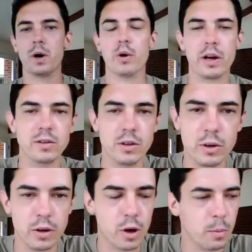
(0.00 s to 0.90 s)
what I do, you
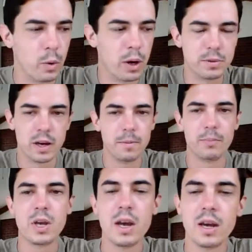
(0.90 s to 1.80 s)
can go to my website,
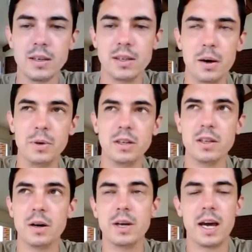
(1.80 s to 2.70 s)

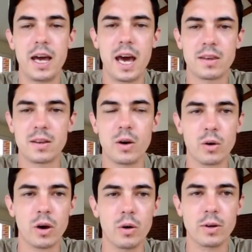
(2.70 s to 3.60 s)

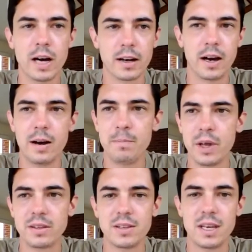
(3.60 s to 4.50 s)
www.ethnoco.com.
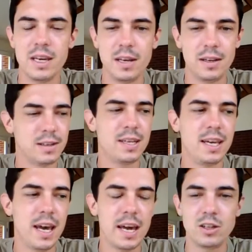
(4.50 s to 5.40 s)
That's
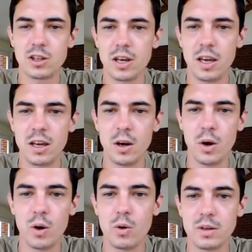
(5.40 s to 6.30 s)

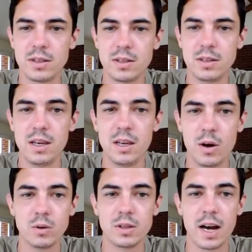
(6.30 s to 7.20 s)

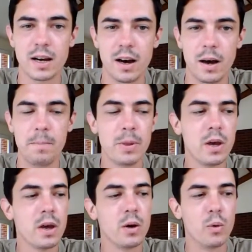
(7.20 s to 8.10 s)
ETHNOCO.com,
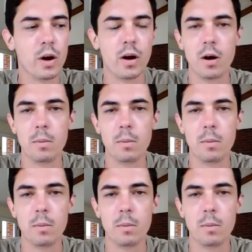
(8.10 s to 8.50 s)
where our